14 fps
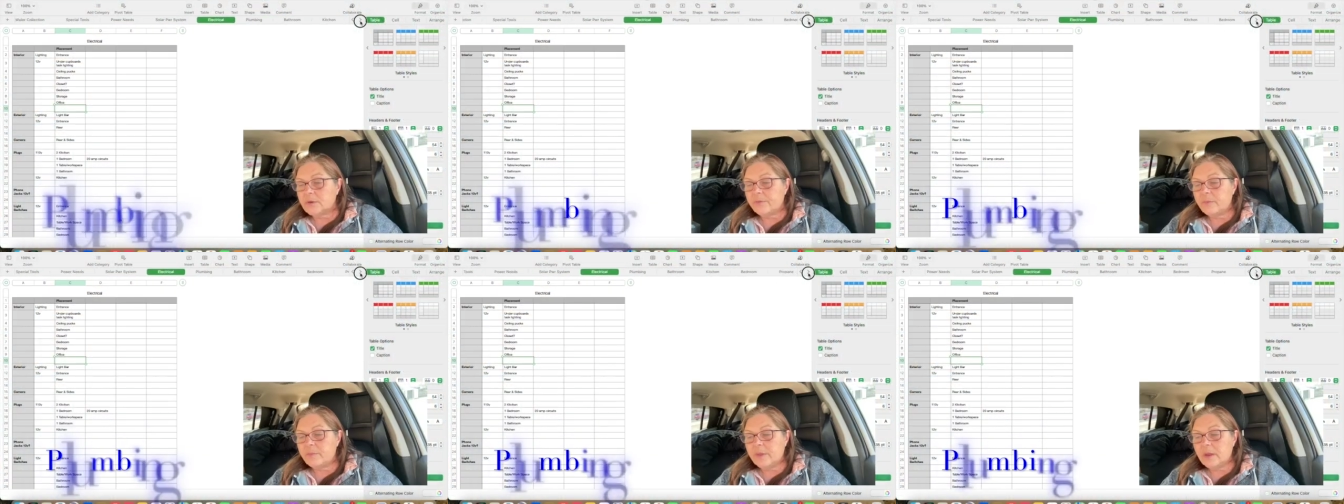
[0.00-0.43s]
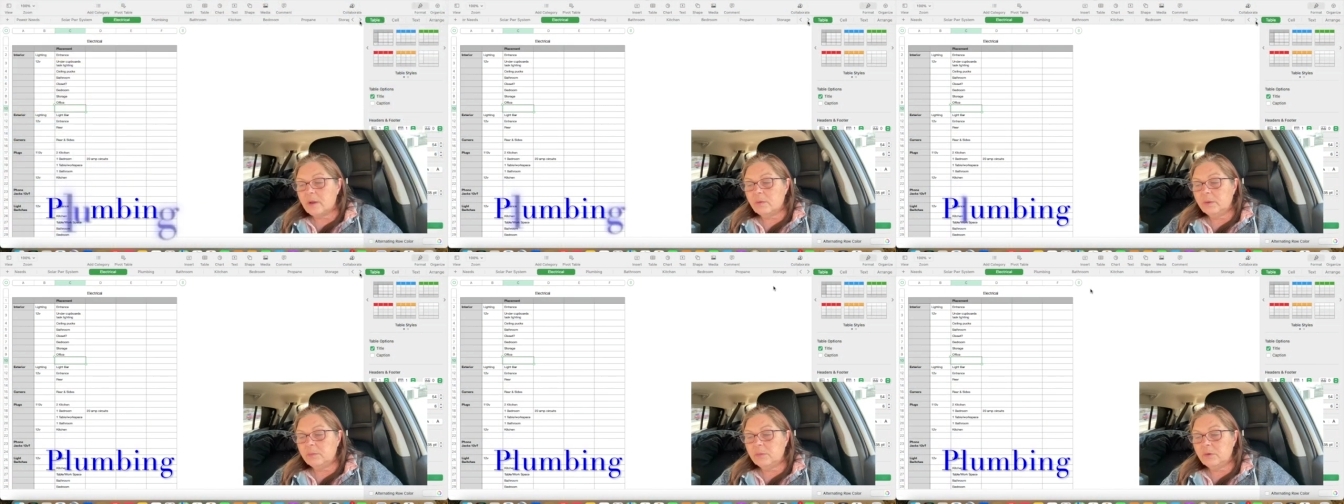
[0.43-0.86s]
from
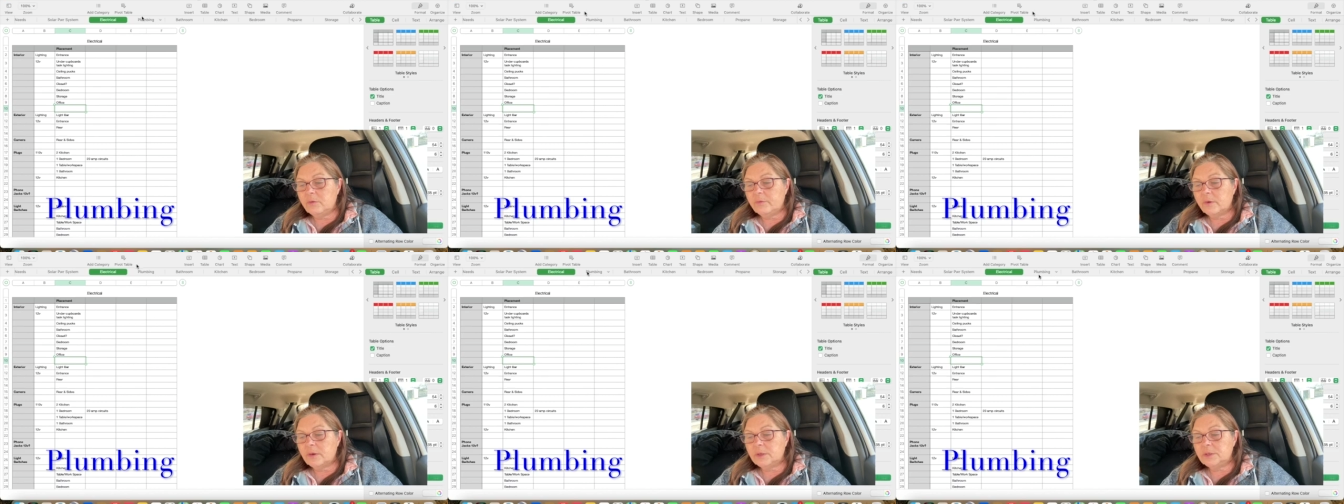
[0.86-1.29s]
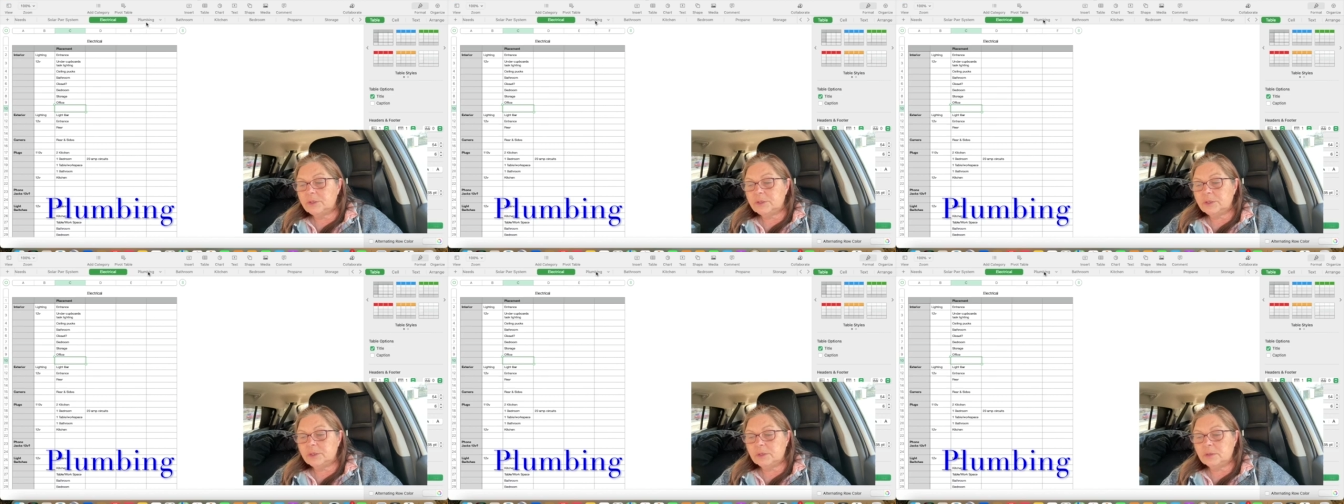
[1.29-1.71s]
there, we move on
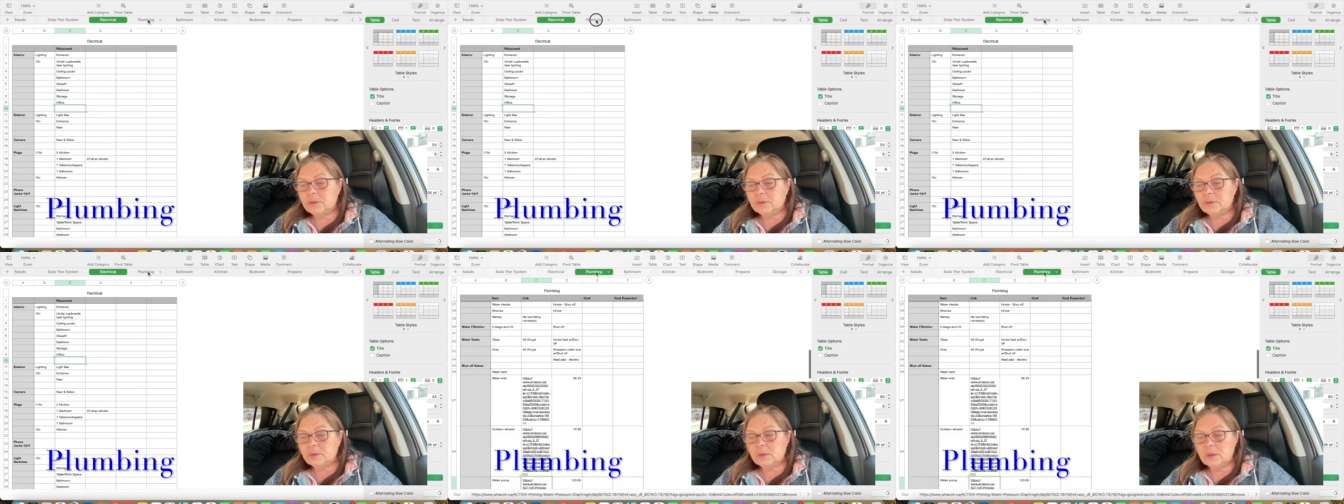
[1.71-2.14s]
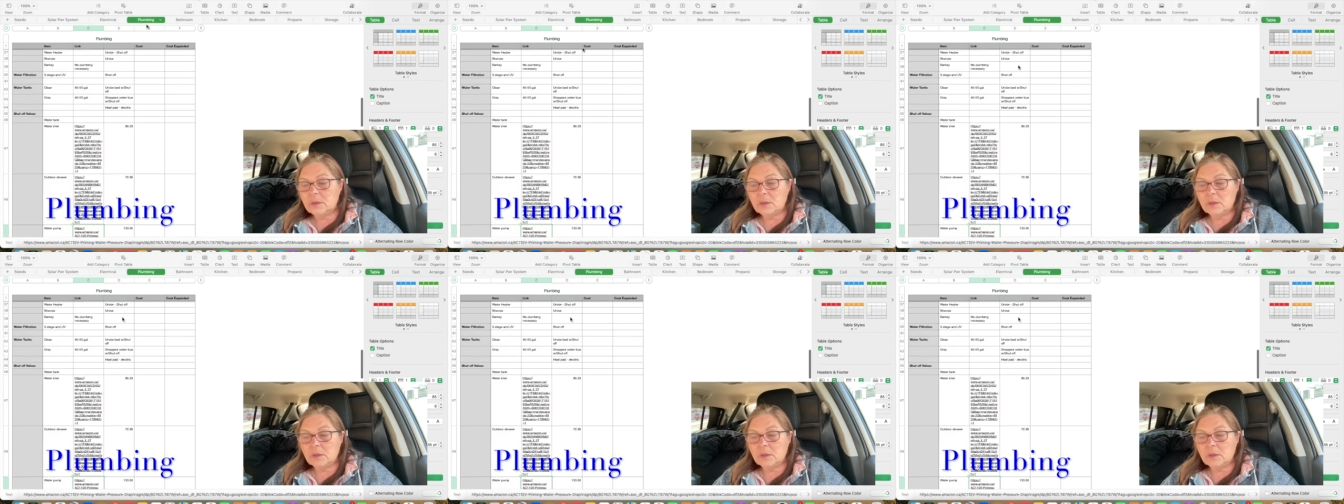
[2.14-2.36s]
to